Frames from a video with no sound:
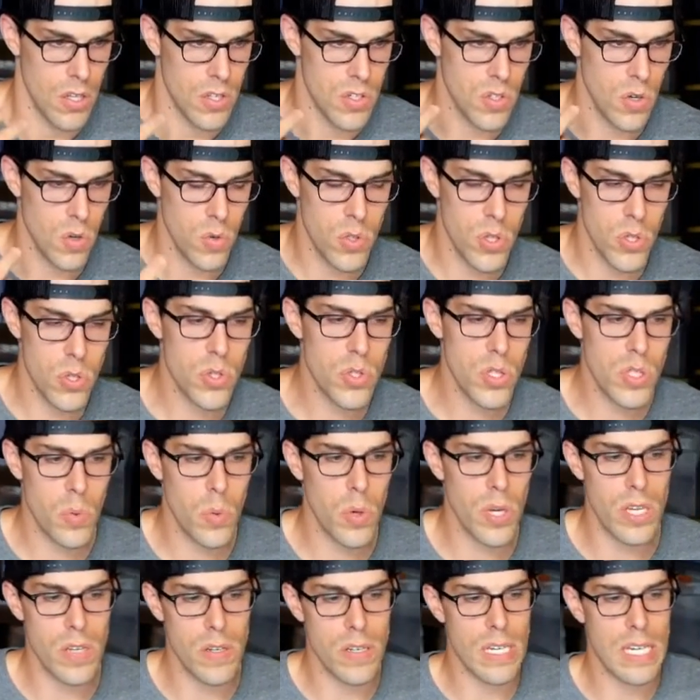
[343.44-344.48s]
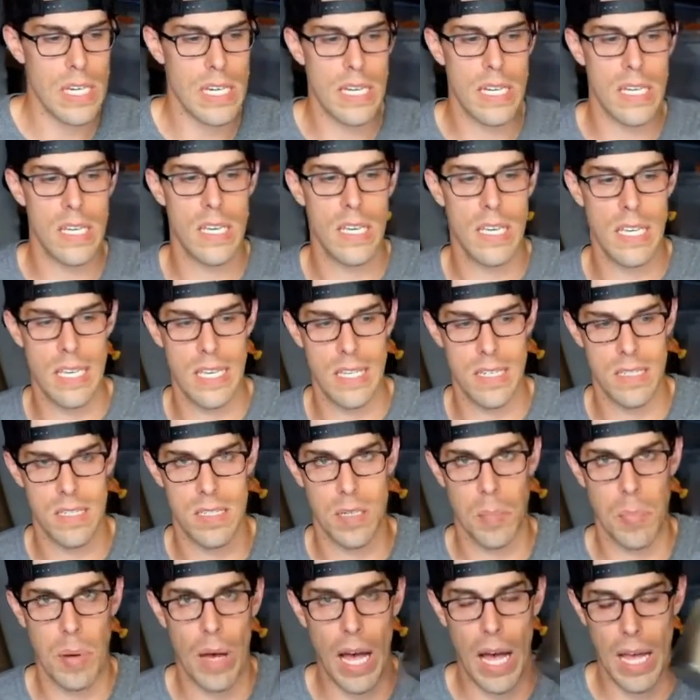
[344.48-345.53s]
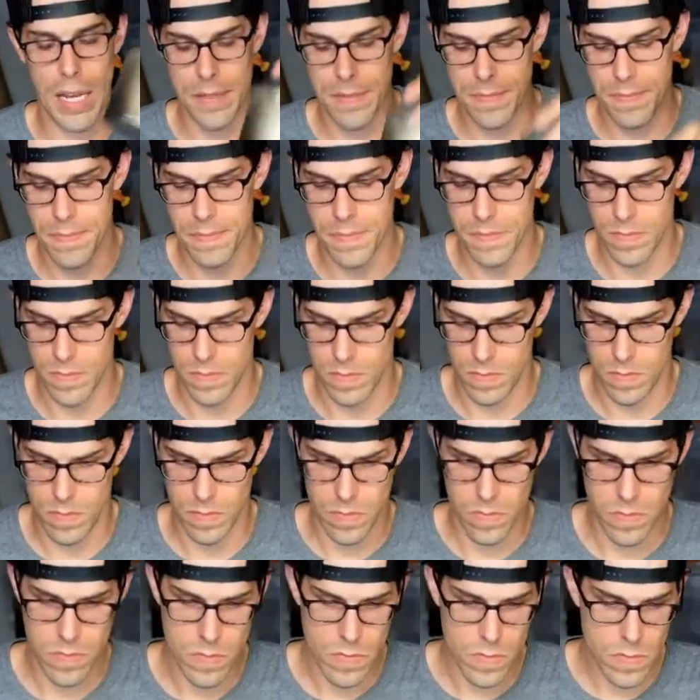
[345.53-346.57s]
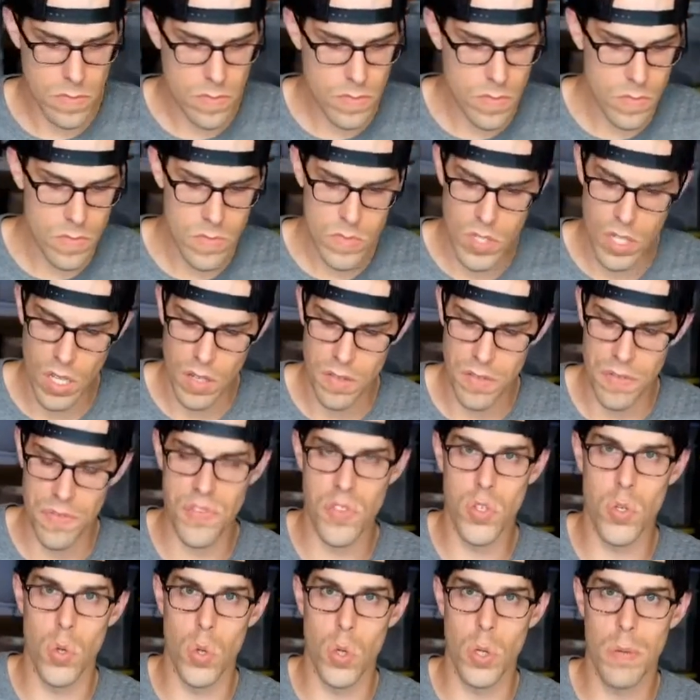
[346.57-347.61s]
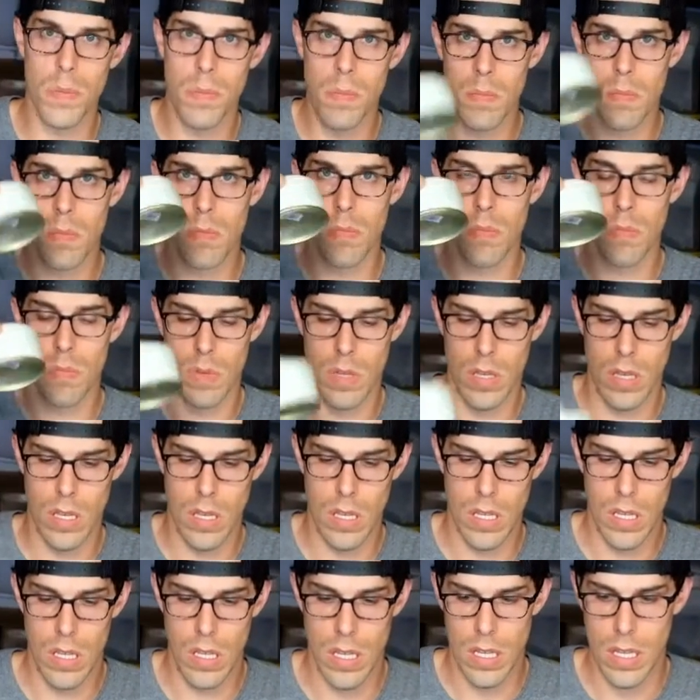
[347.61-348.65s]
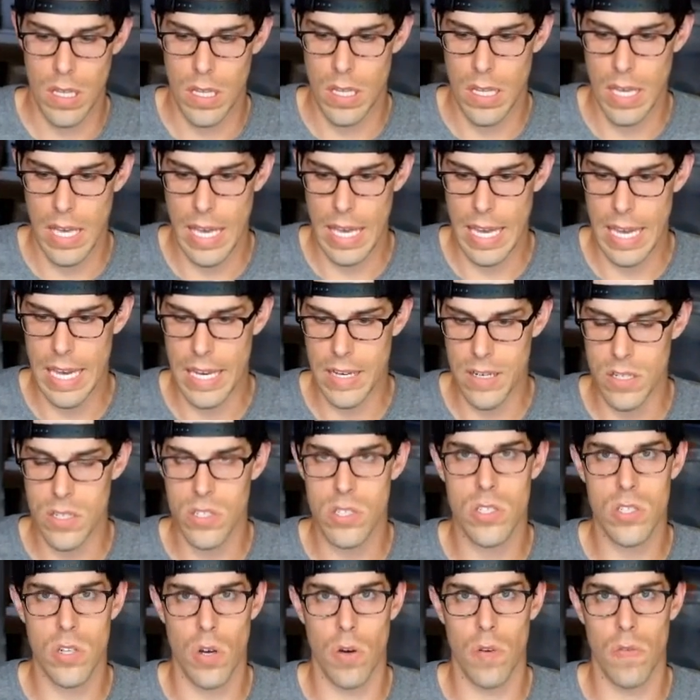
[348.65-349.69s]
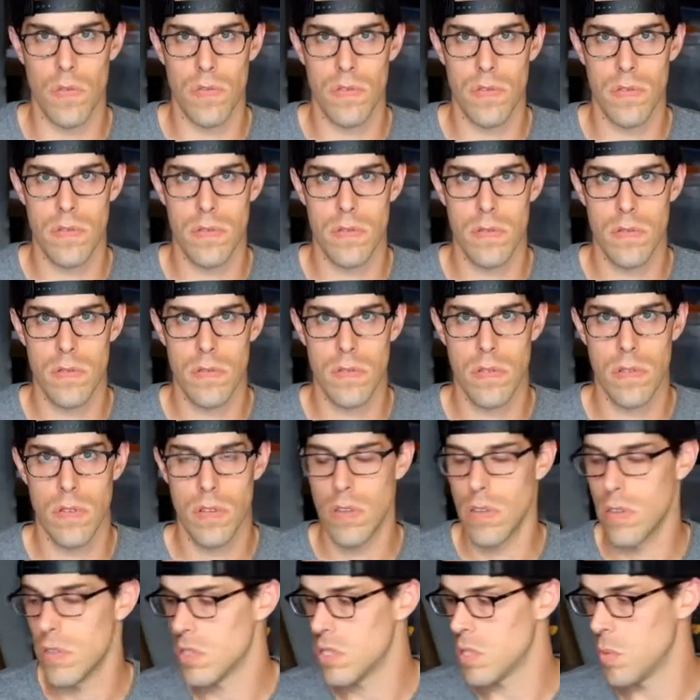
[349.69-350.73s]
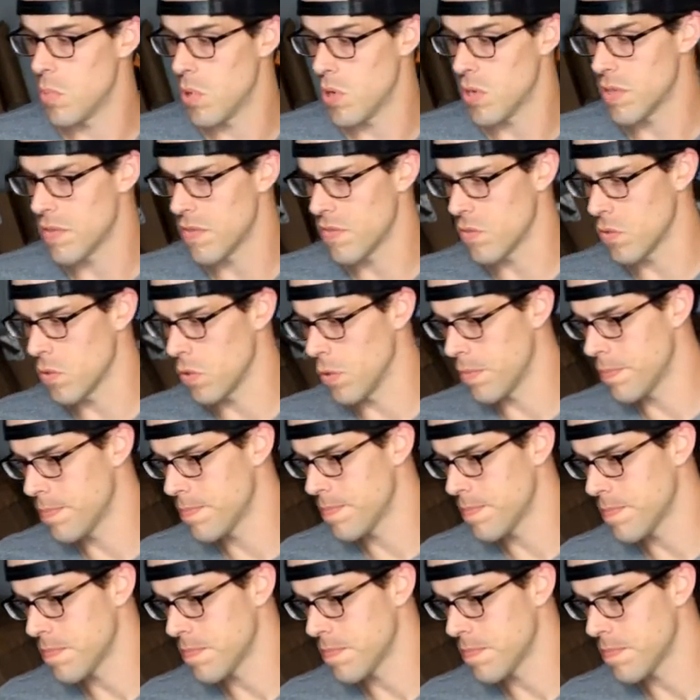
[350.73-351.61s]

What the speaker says: so usually what you need is a pot, fuel, and a stove to burn the fuel.